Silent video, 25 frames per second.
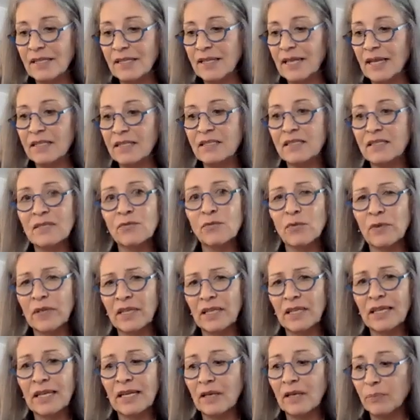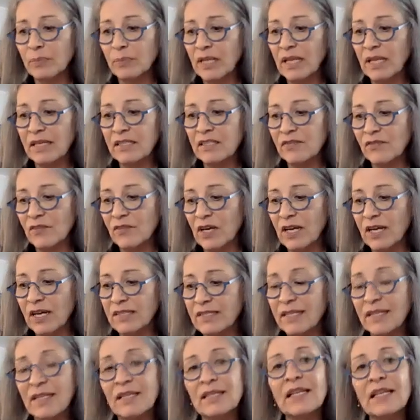And that's really a plus for
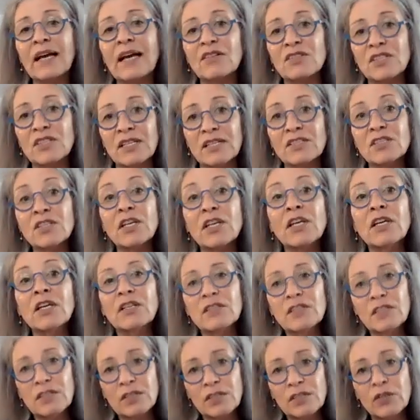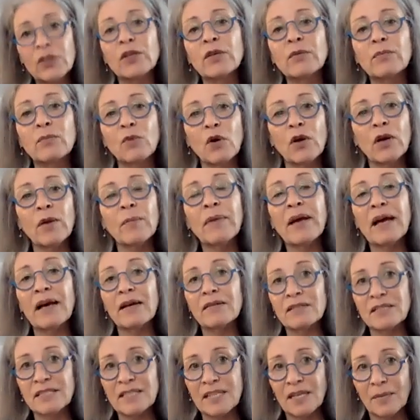us. It allows us to learn more
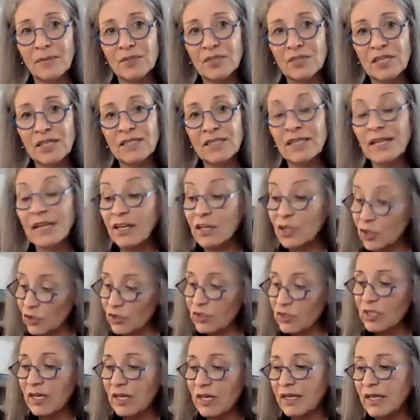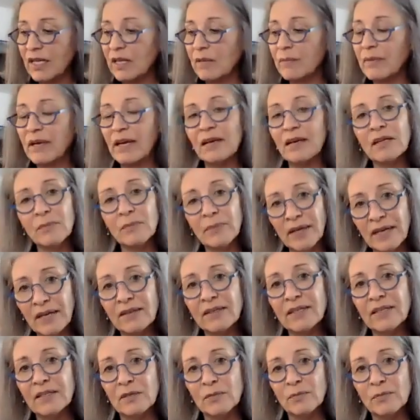about subjects like you're talking about
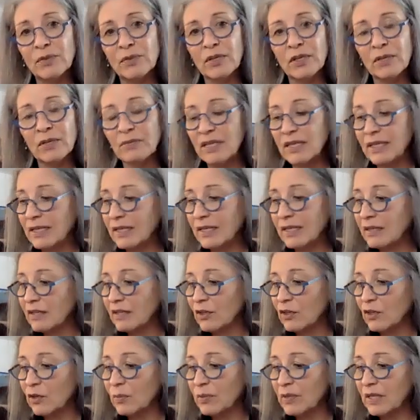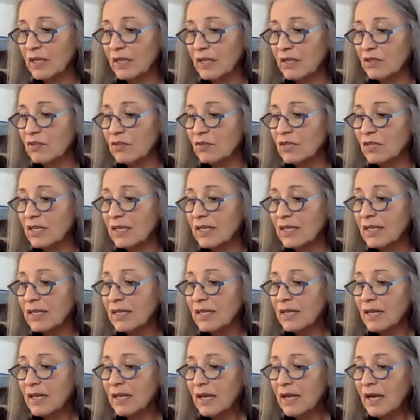unemployment in the European Union.
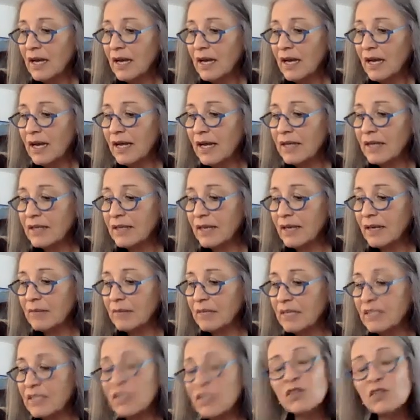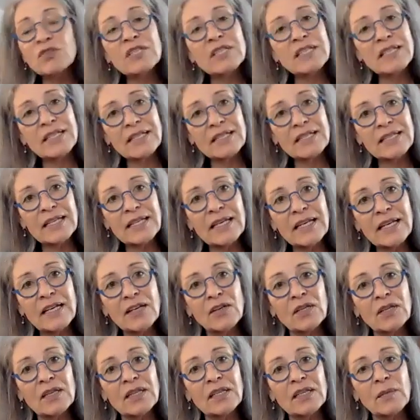And it's interesting to
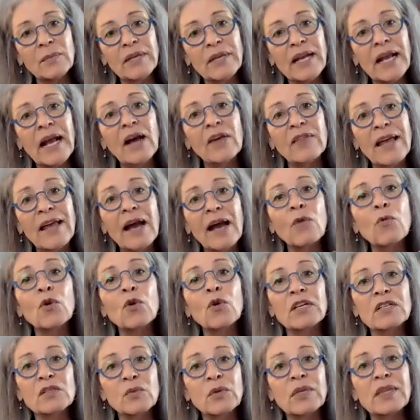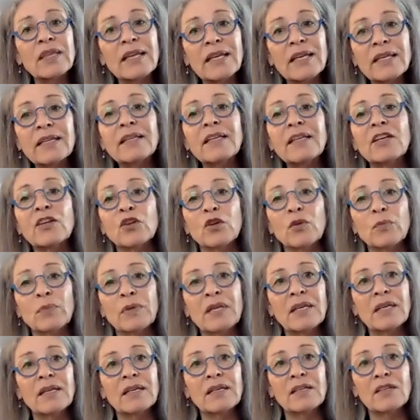hear a little bit how that works within the
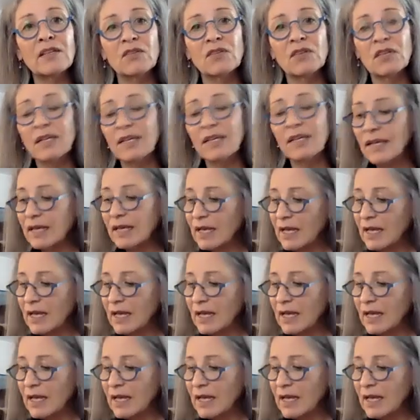European Union.